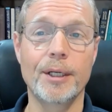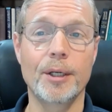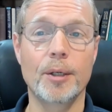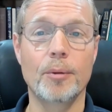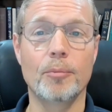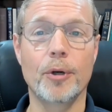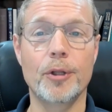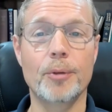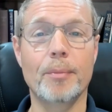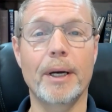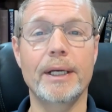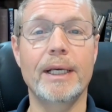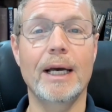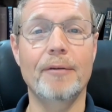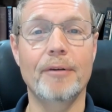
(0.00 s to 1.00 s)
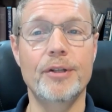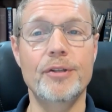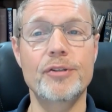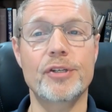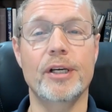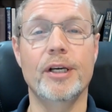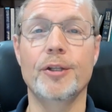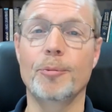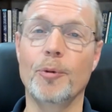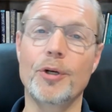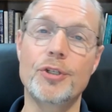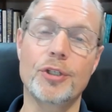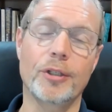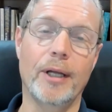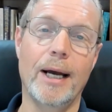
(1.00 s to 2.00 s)
Brother Mike Evans in the
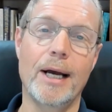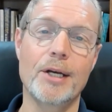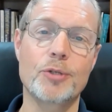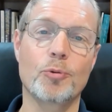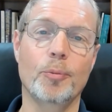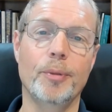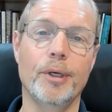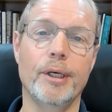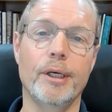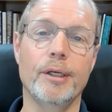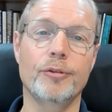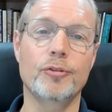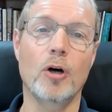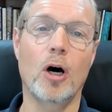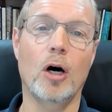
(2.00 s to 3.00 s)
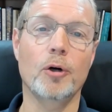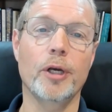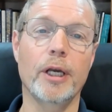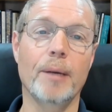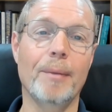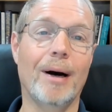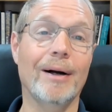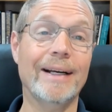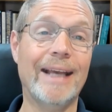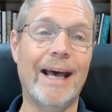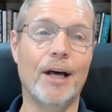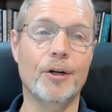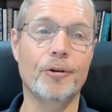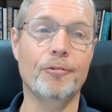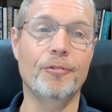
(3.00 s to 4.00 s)
Bridge class will be talking about
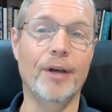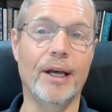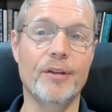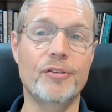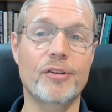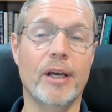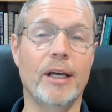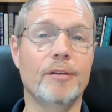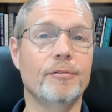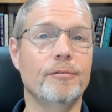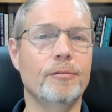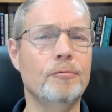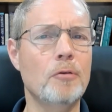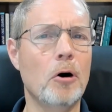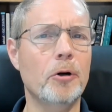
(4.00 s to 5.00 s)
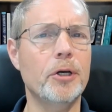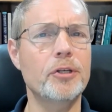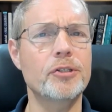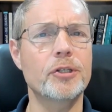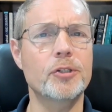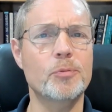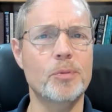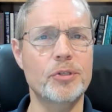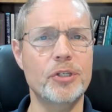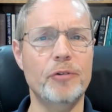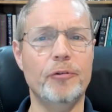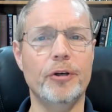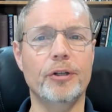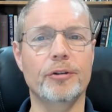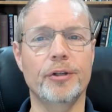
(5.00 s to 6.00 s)
counterfeits and focusing
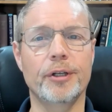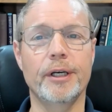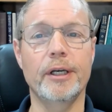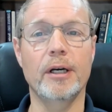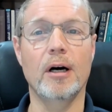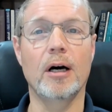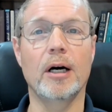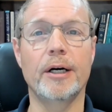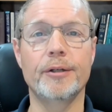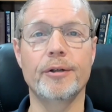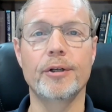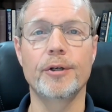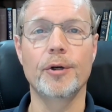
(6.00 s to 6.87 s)
specifically on